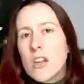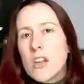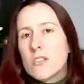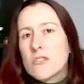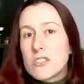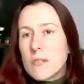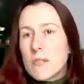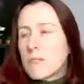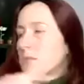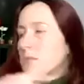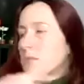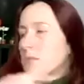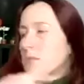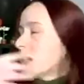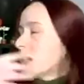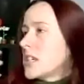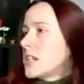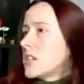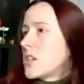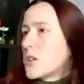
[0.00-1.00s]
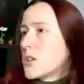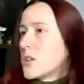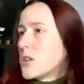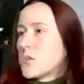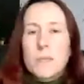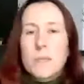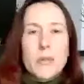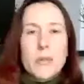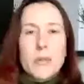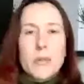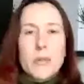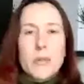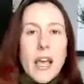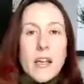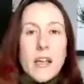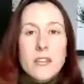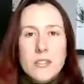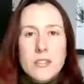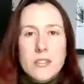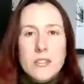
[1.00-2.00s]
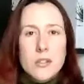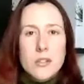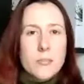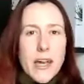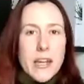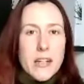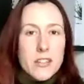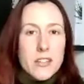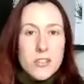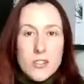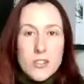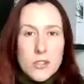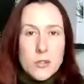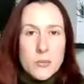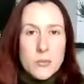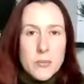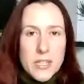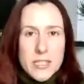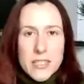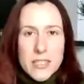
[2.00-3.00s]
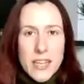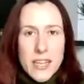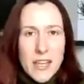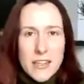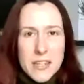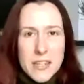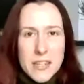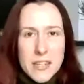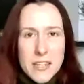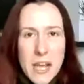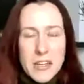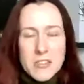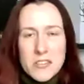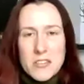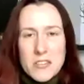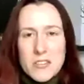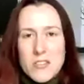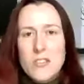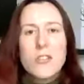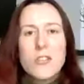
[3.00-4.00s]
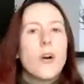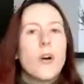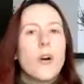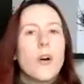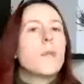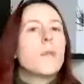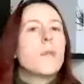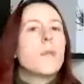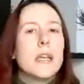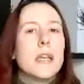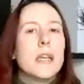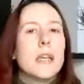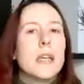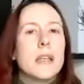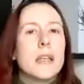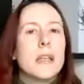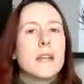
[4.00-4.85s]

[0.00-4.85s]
somebody knows somebody else who managed to mitigate the tax does not mean